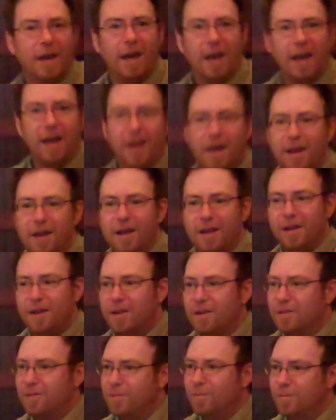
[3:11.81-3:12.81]

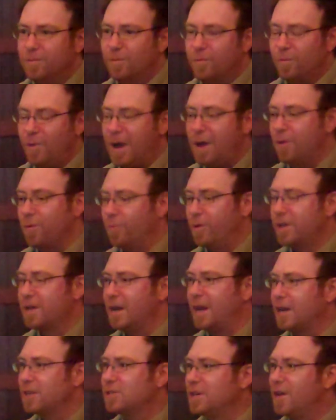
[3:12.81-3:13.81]
And wow, we
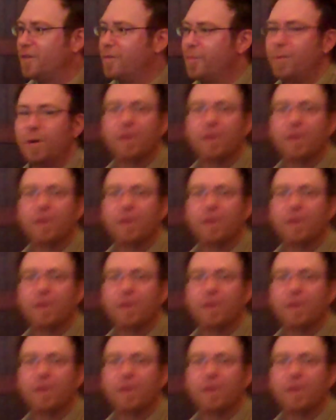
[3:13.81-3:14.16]
can actually have